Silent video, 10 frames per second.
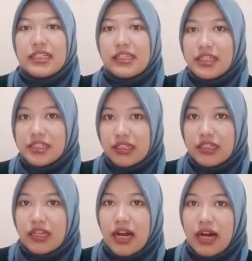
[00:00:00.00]

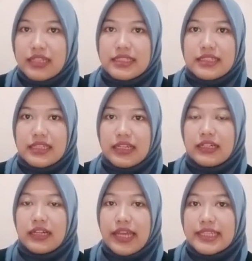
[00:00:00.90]
Conciliation has
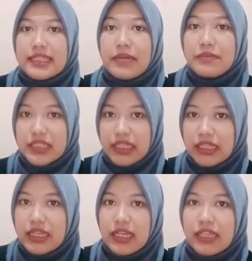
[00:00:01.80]

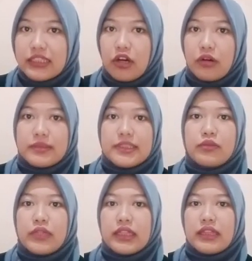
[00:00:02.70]
something in
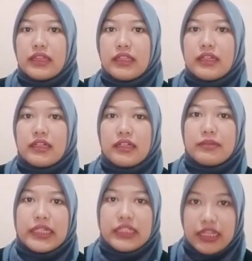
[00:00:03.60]
common with
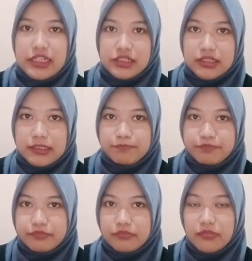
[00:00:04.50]
mediation,
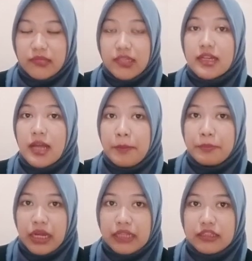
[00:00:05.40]

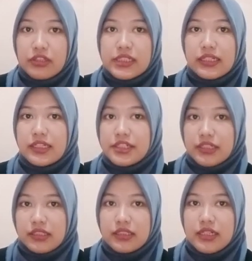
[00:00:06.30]
but
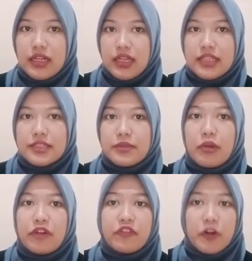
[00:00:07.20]
conciliation
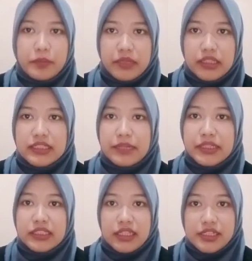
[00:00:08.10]
is more formal
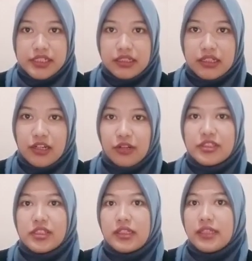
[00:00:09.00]
than mediation.
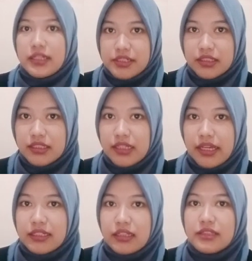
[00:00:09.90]
Conciliation
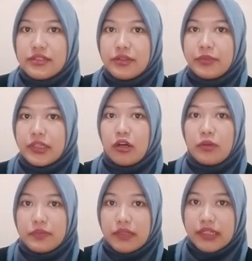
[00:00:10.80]
can also be
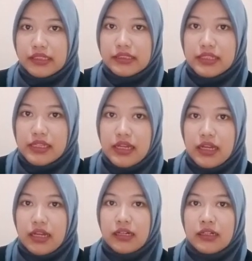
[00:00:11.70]
completed
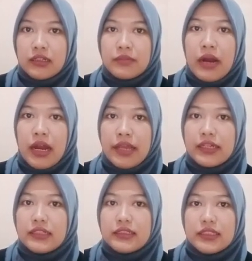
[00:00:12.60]

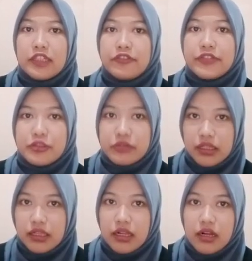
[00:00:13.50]
by an
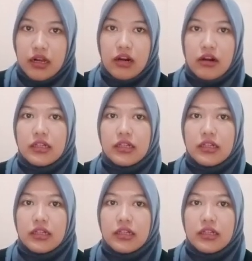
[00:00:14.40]
individual